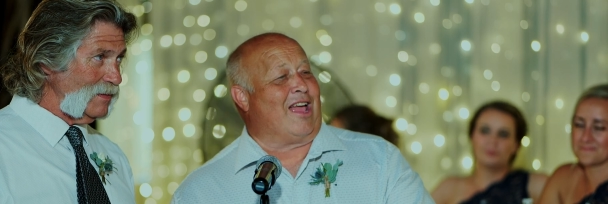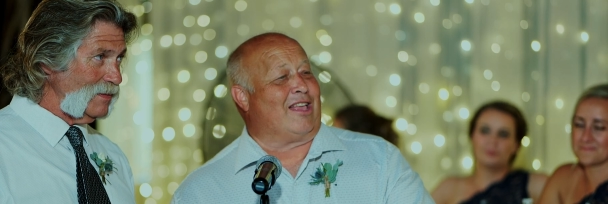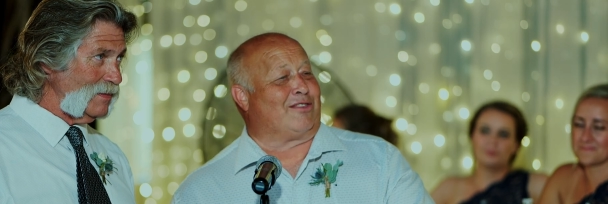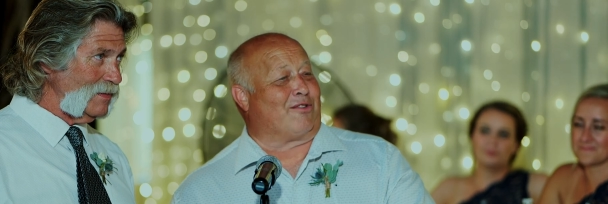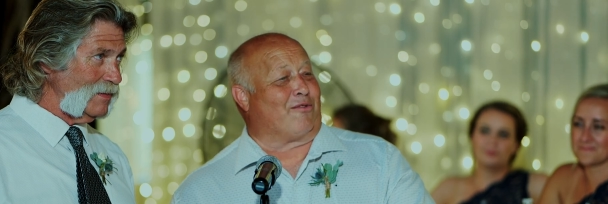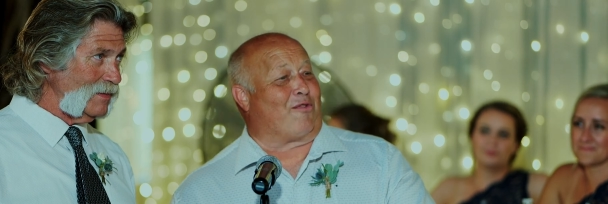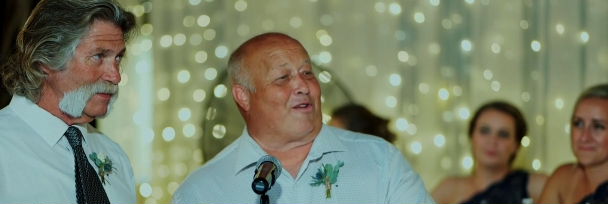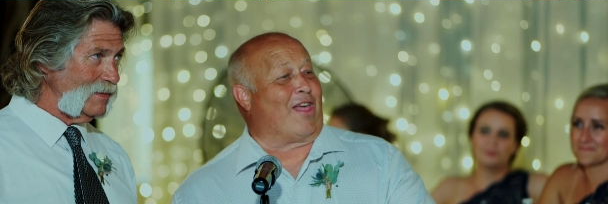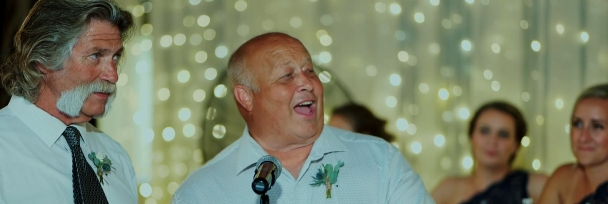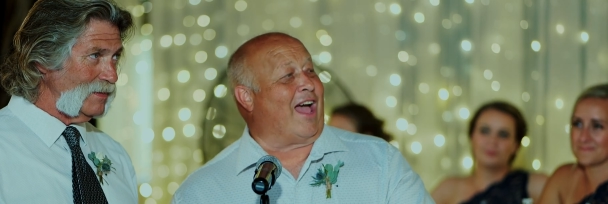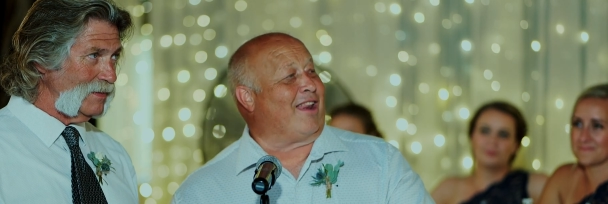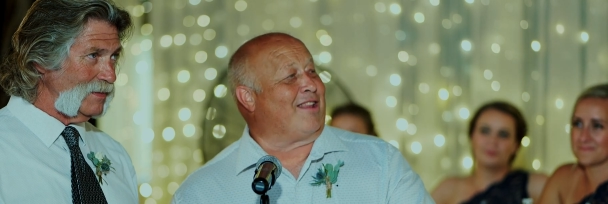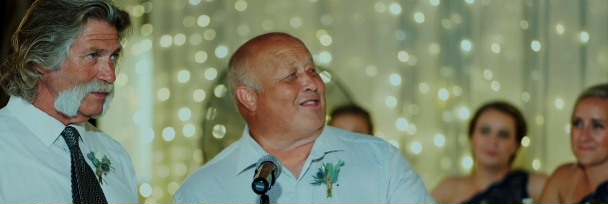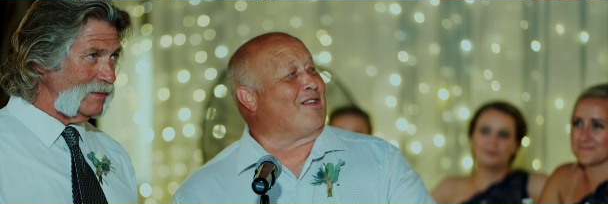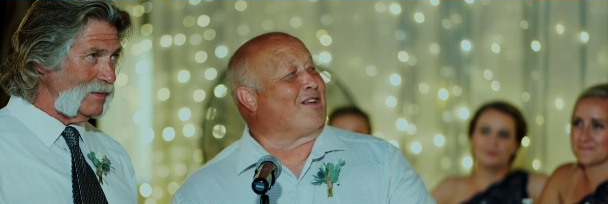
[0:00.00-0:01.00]
Speaker 1: And so for
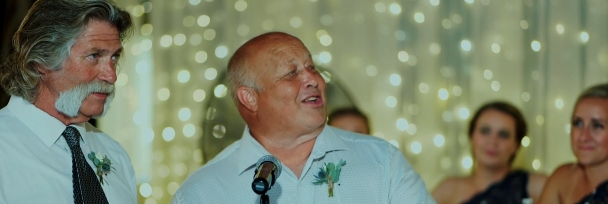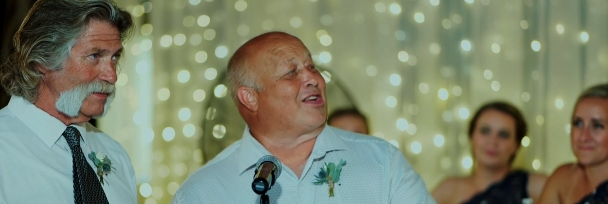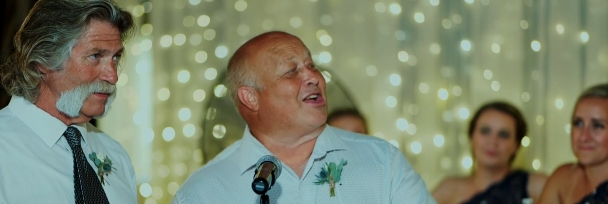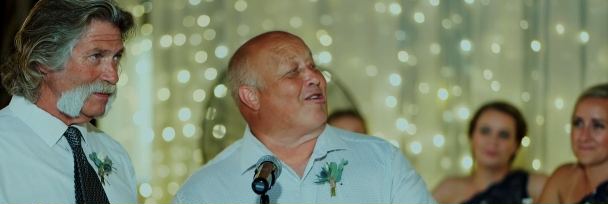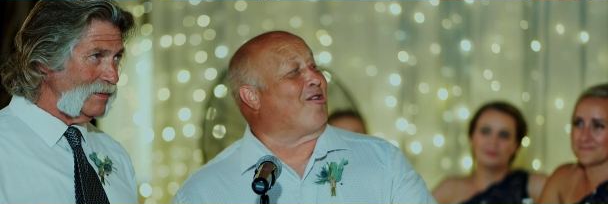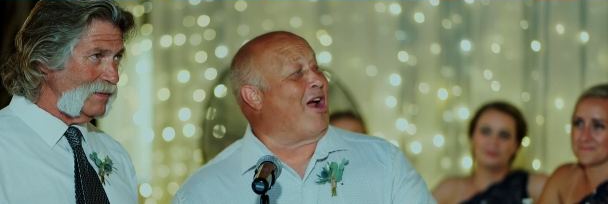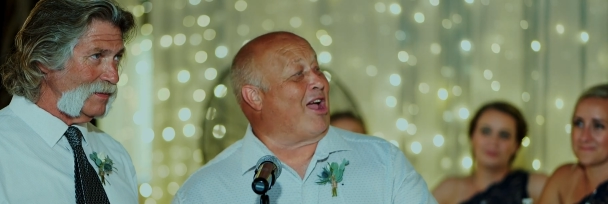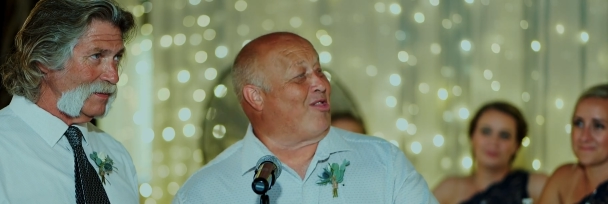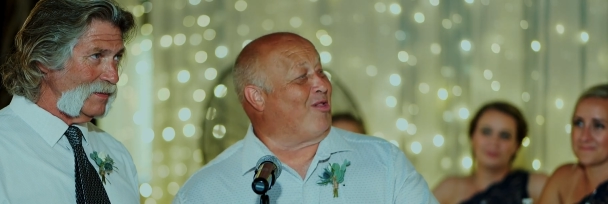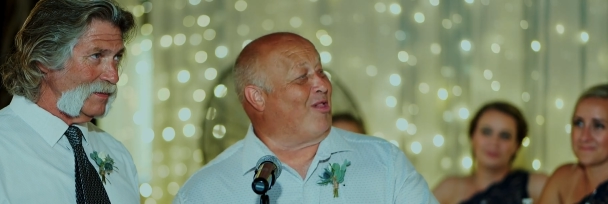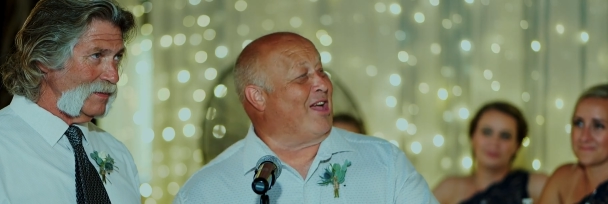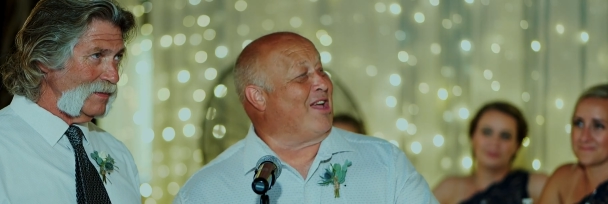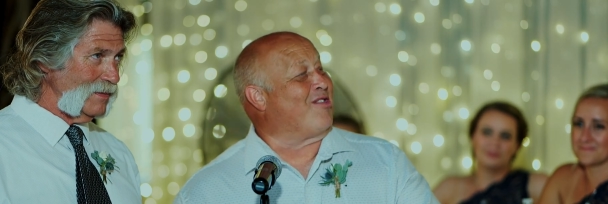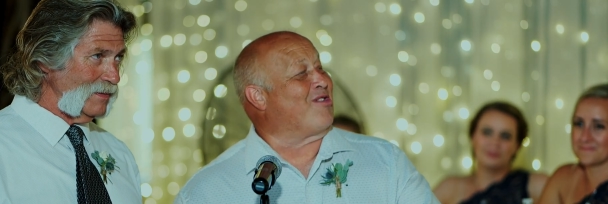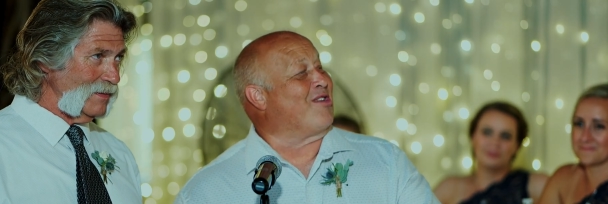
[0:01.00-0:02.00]
that,
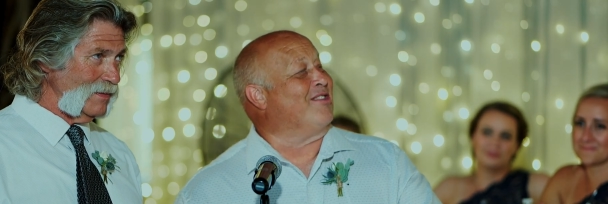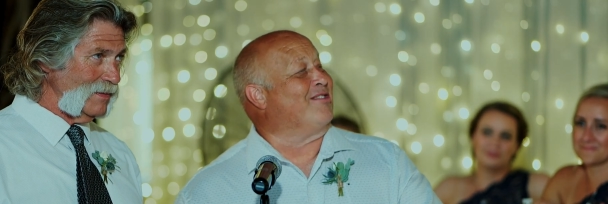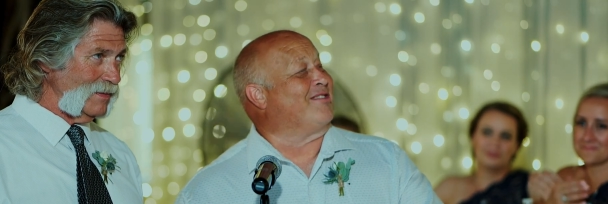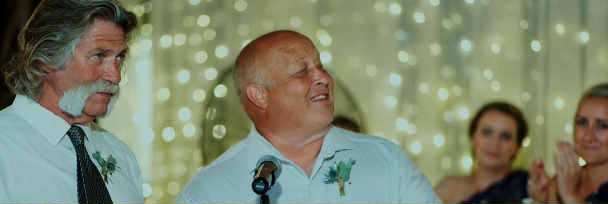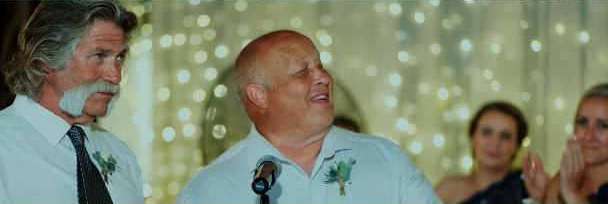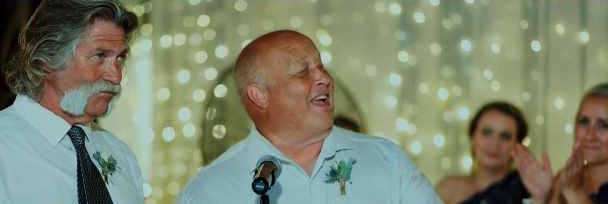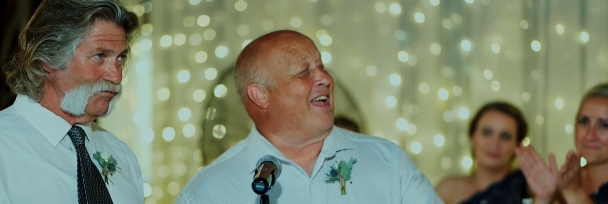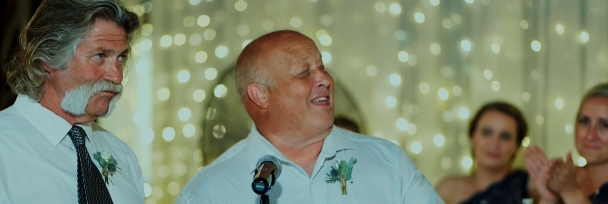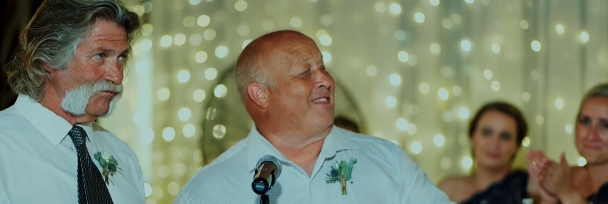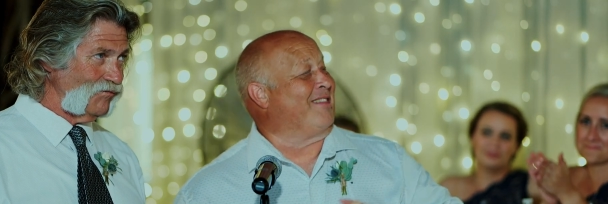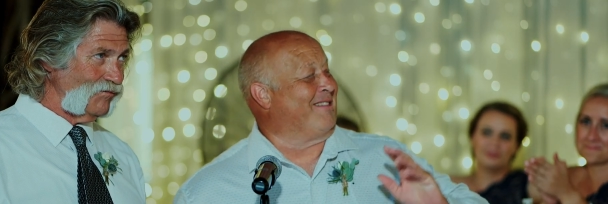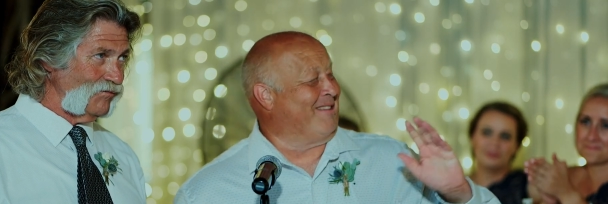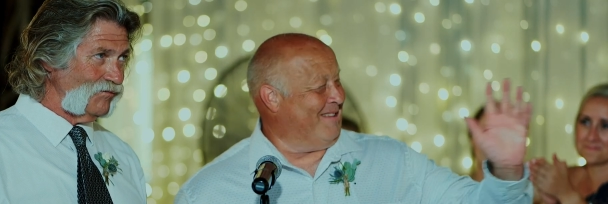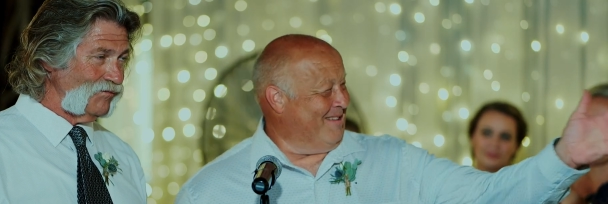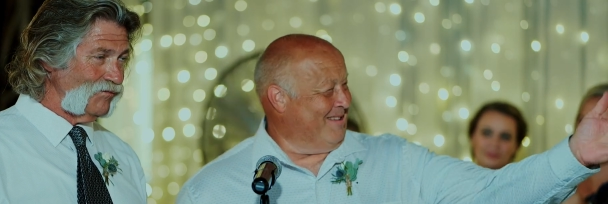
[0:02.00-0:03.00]
congratulations
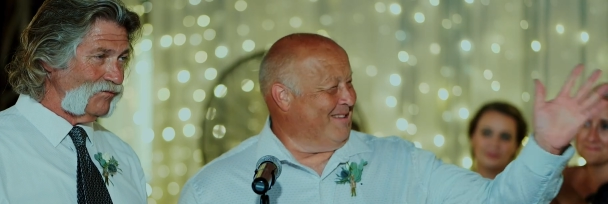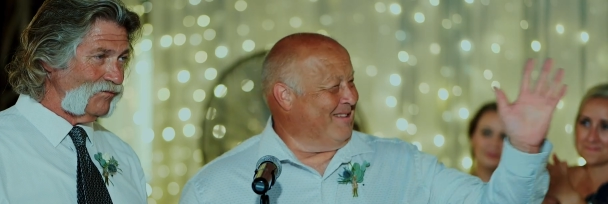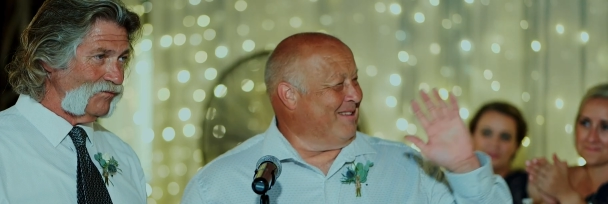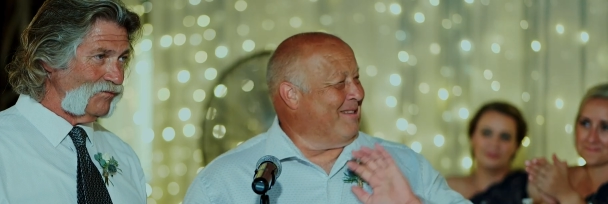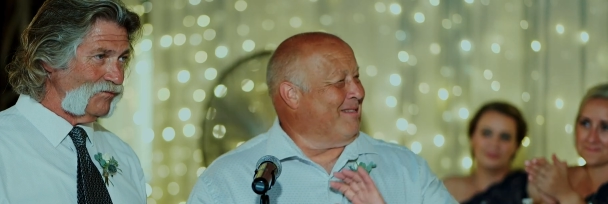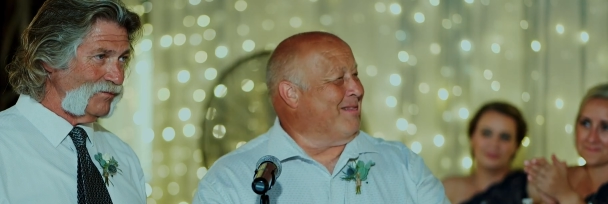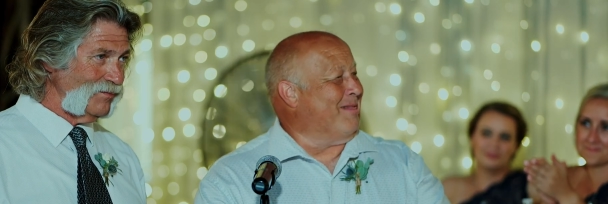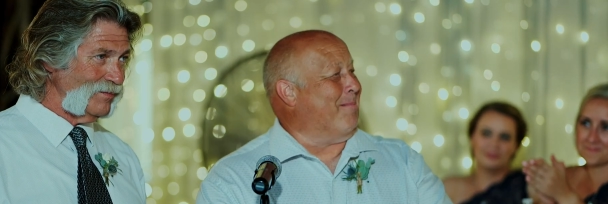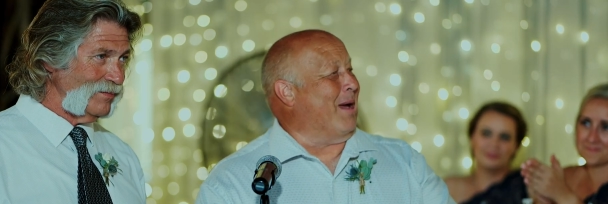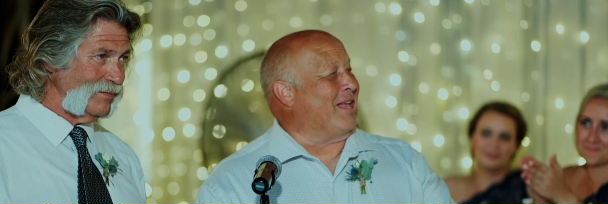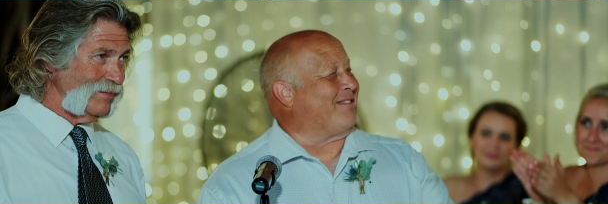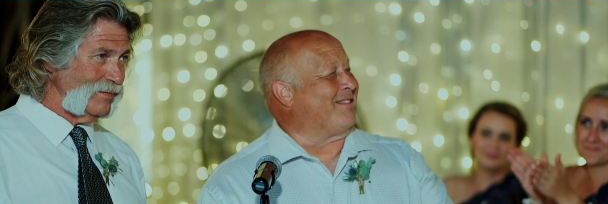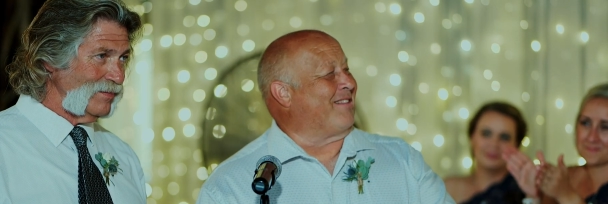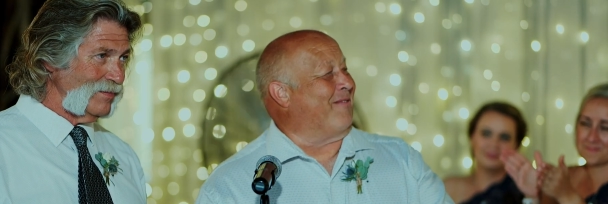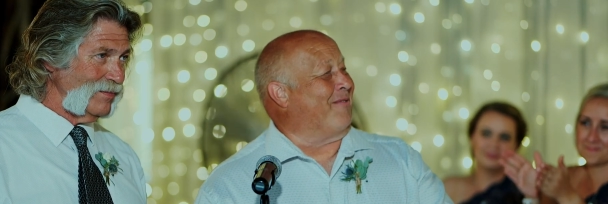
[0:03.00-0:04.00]
and
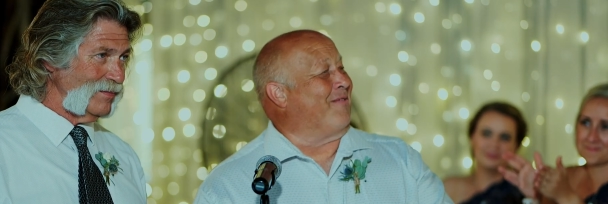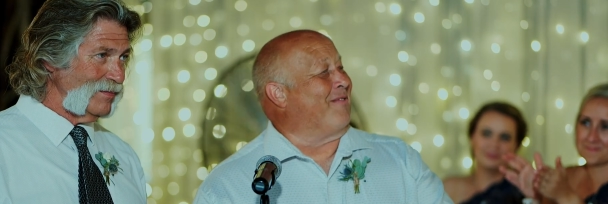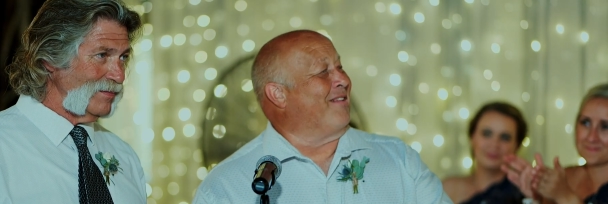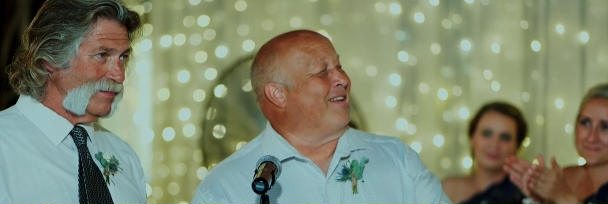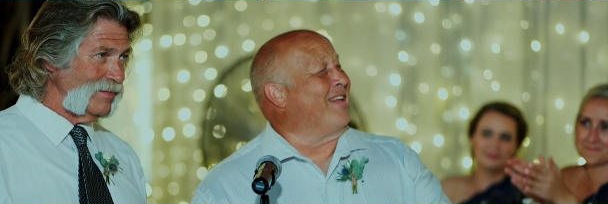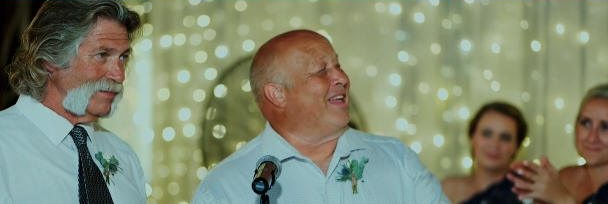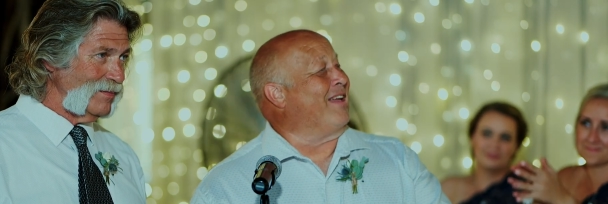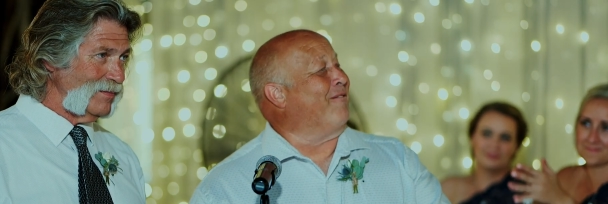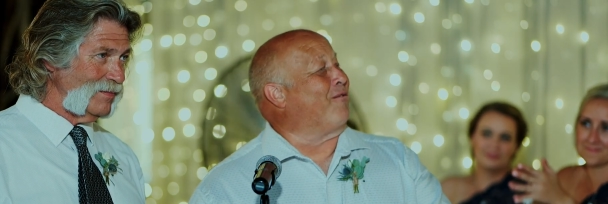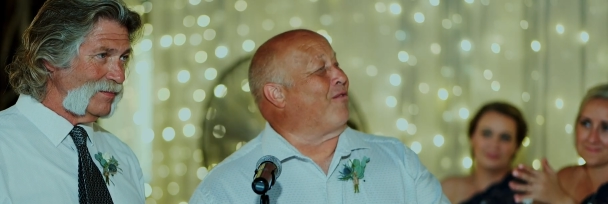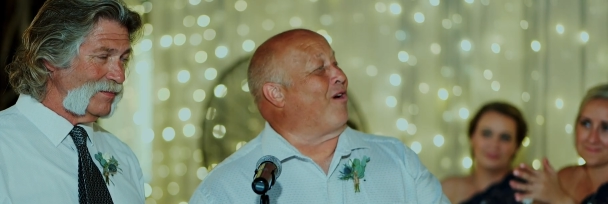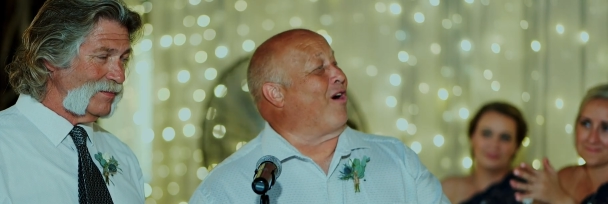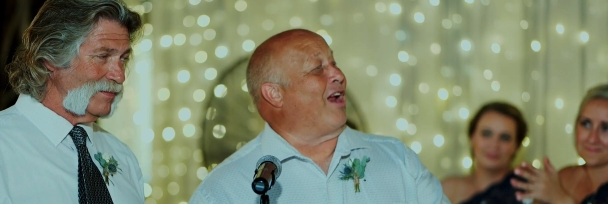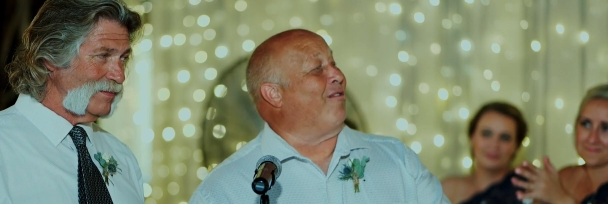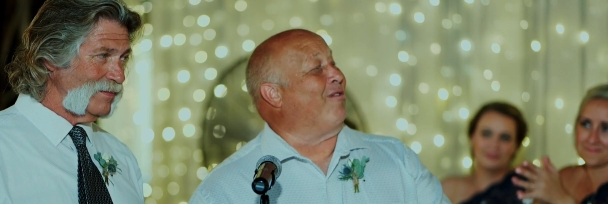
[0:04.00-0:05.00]
best for